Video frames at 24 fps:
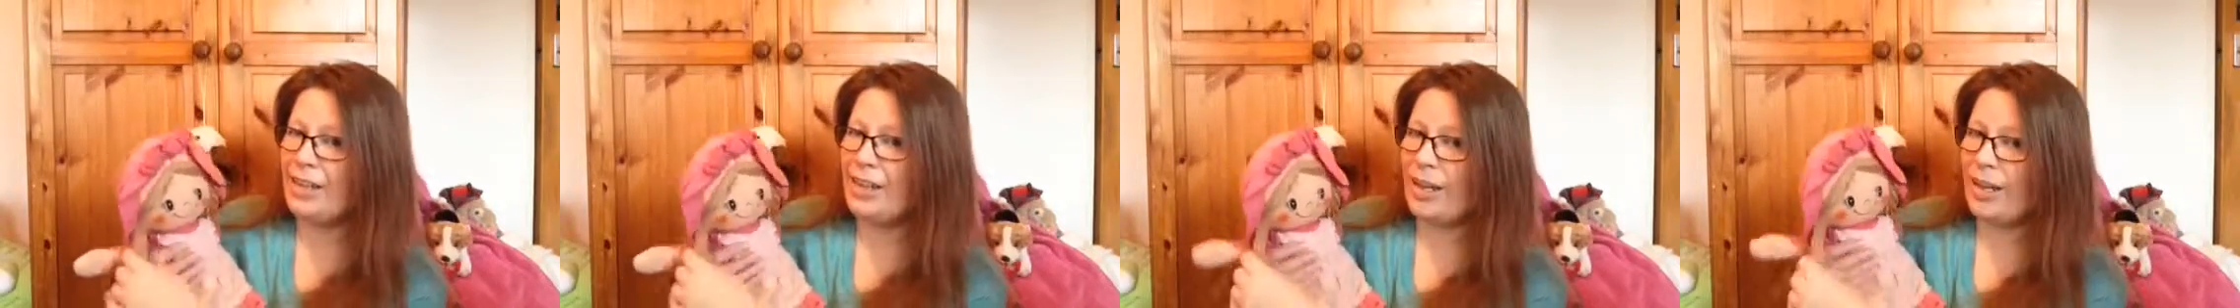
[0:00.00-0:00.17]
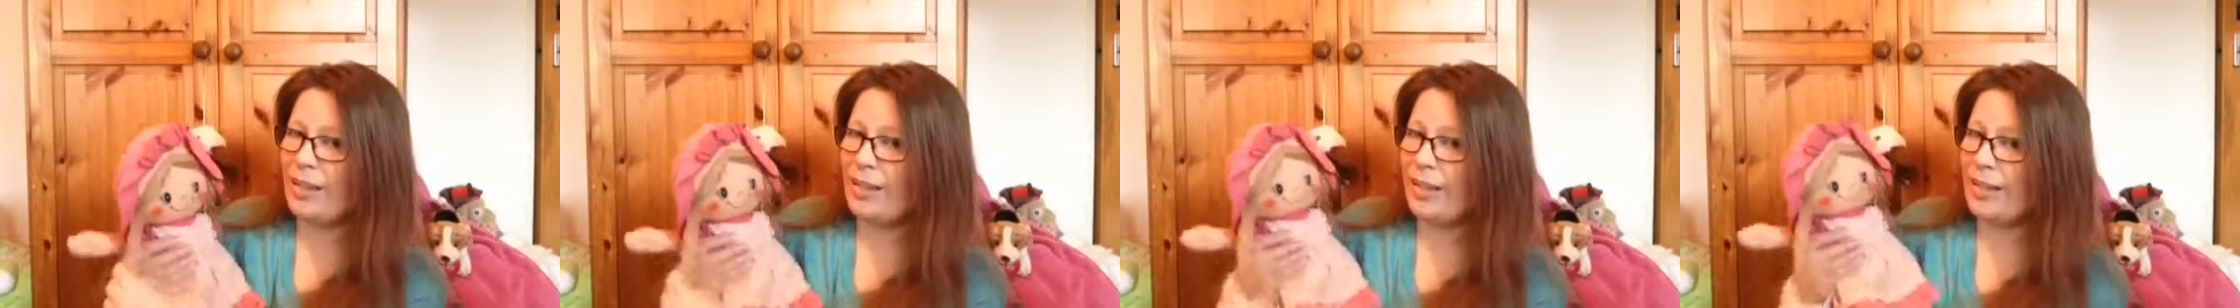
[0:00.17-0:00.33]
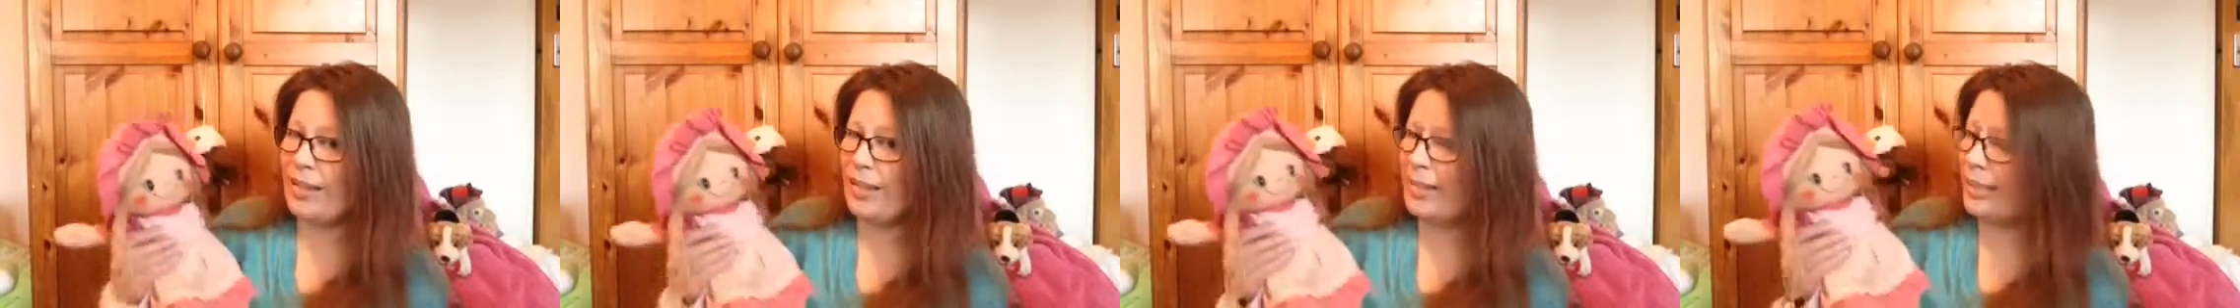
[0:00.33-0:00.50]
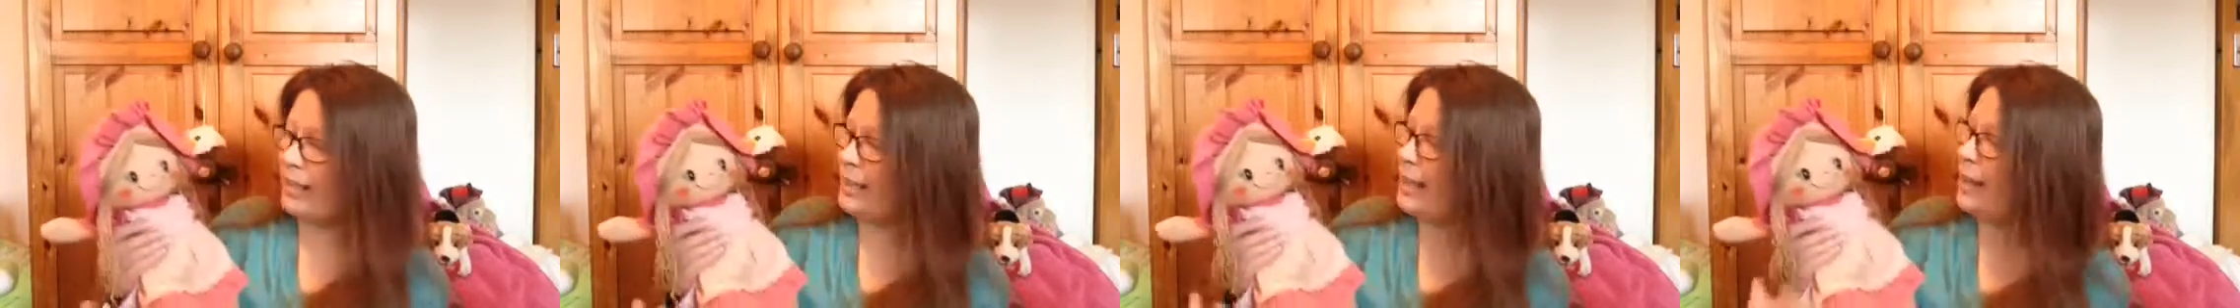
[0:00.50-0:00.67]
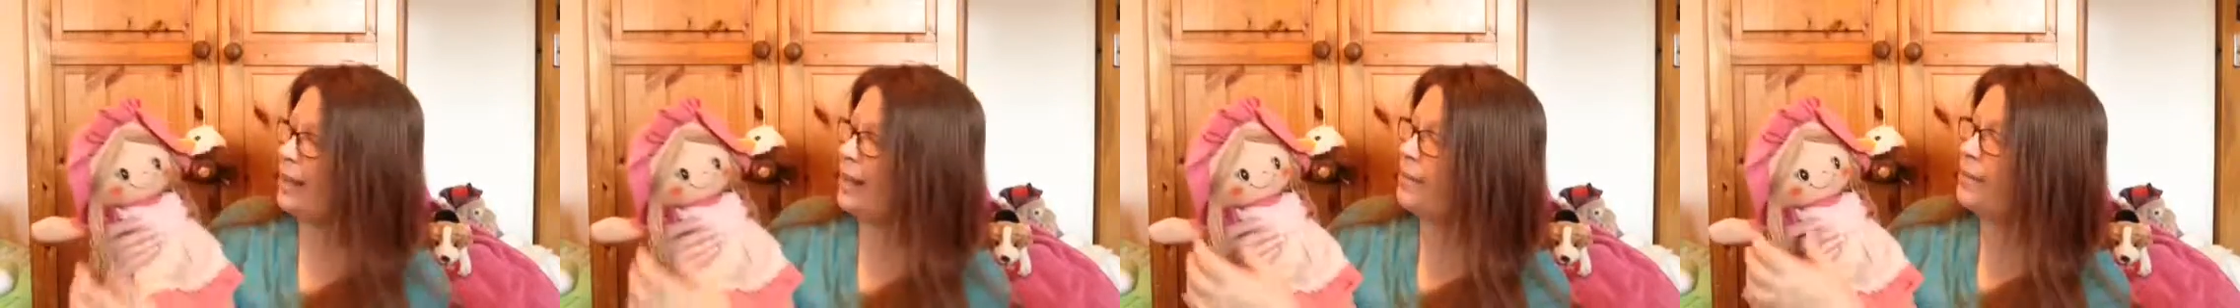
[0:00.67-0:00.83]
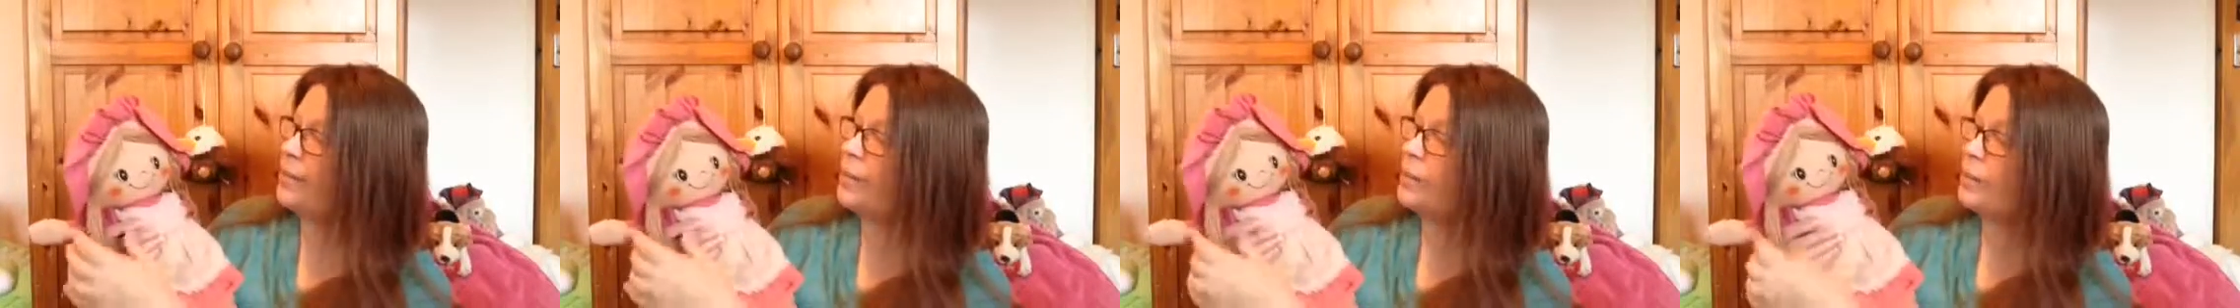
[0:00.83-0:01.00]
I think,
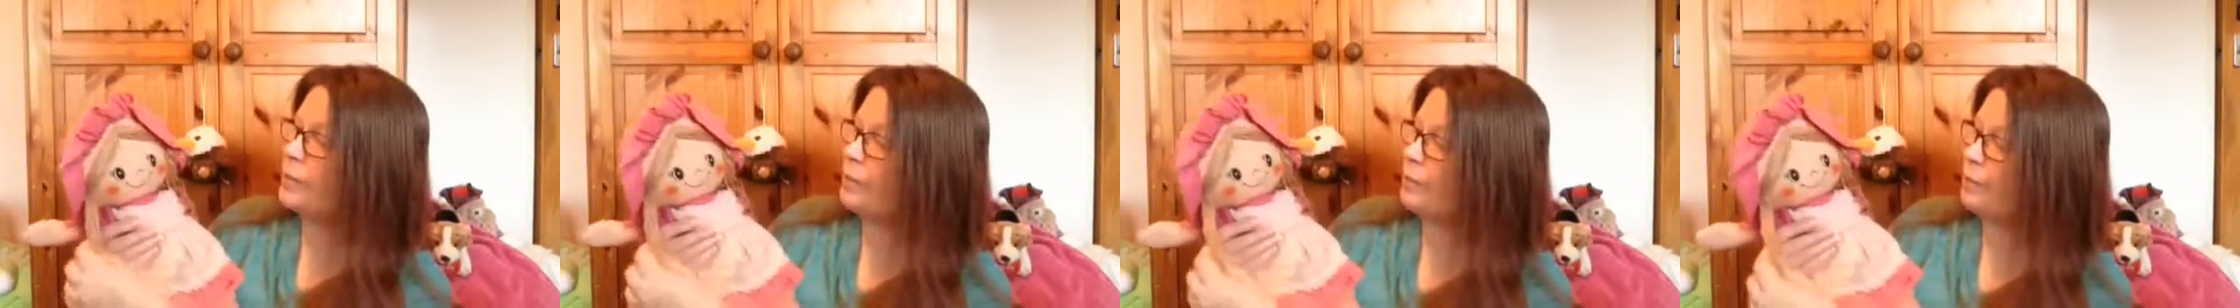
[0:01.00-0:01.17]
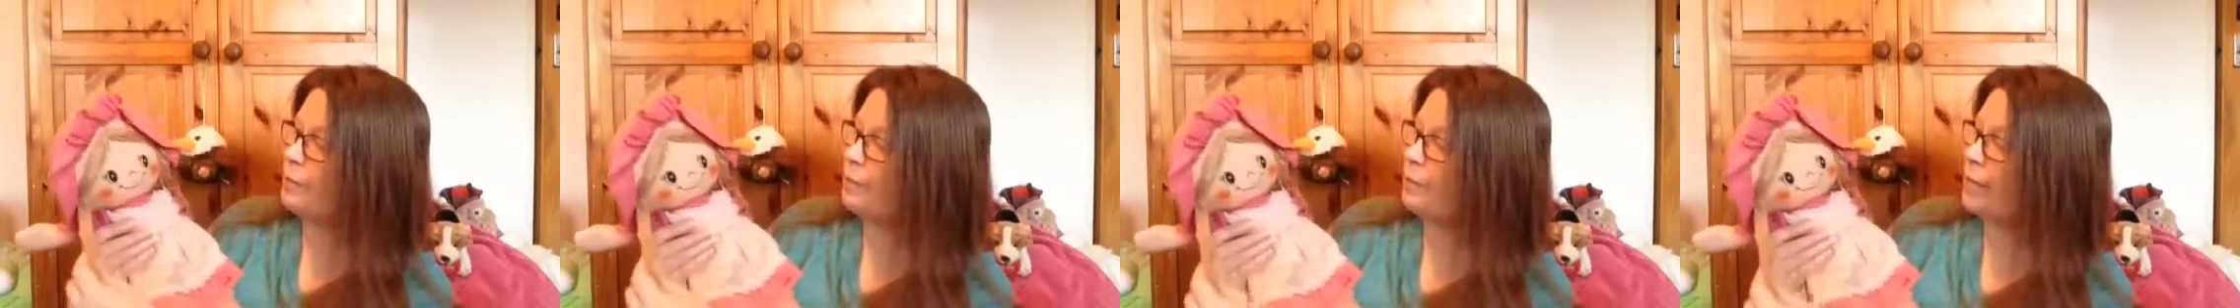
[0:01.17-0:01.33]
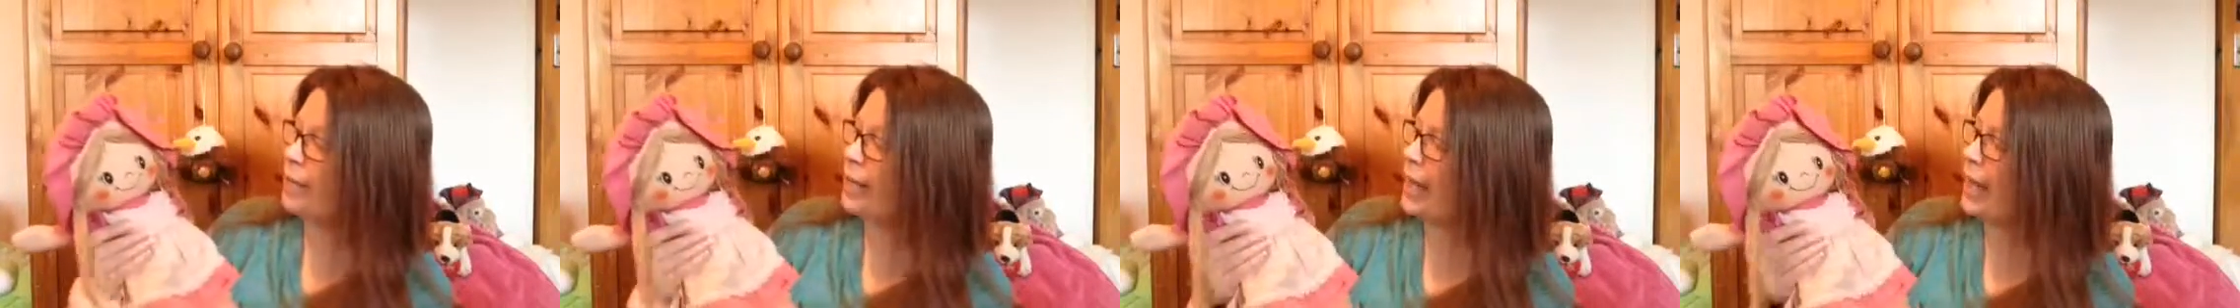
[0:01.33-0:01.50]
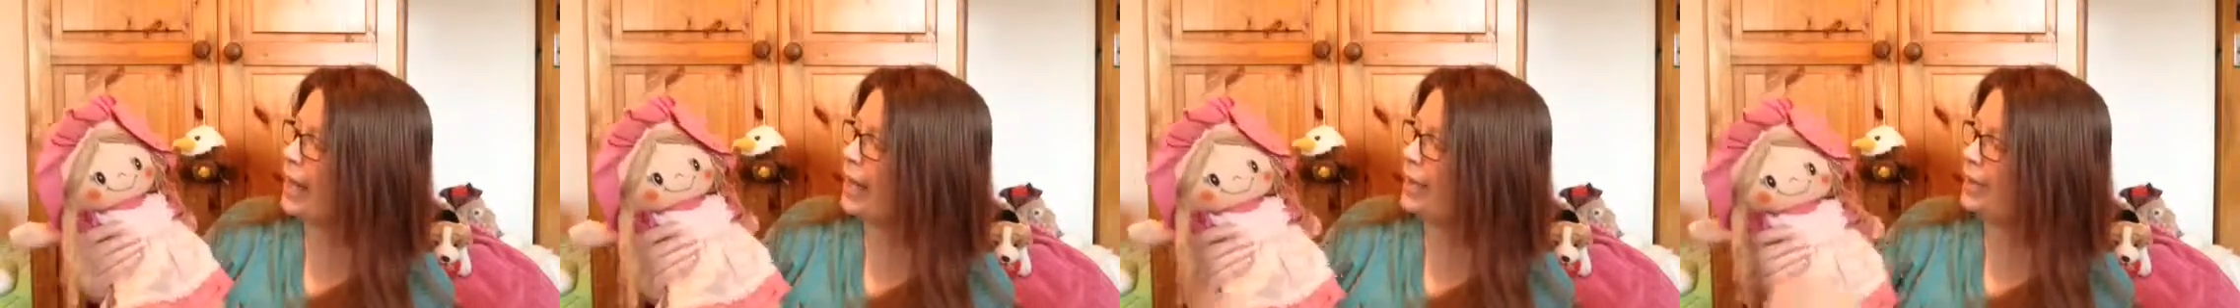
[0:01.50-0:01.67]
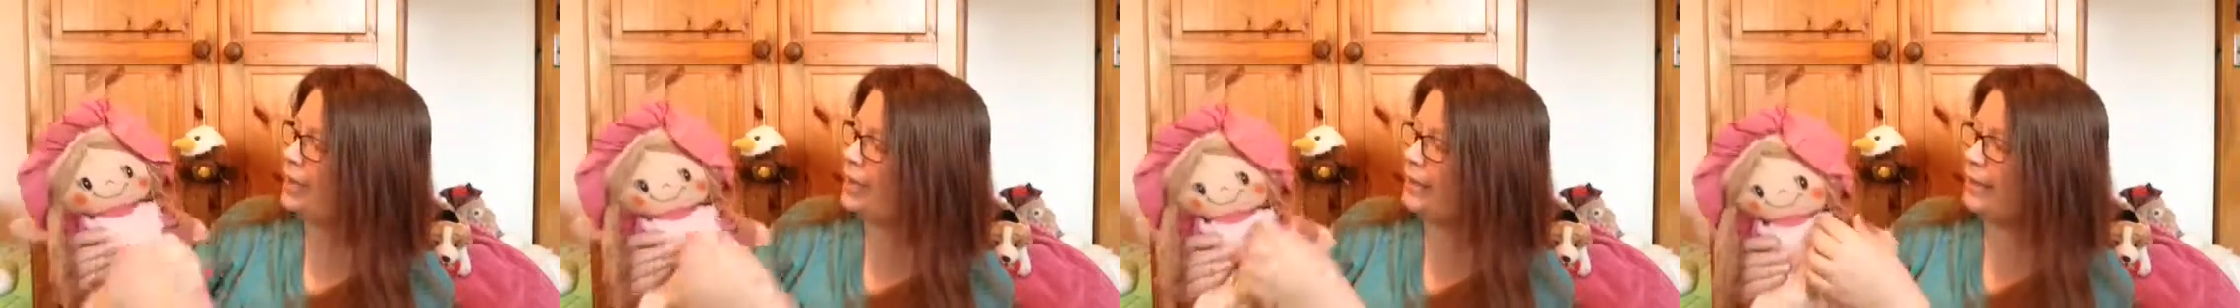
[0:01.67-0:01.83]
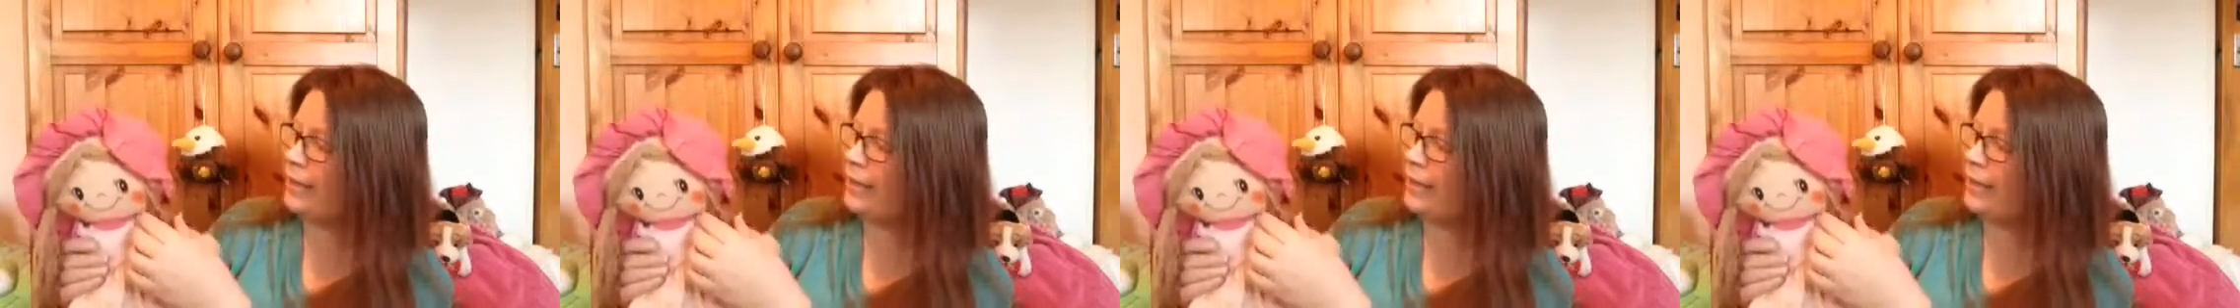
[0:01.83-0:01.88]
yeah, they used to be in plaits,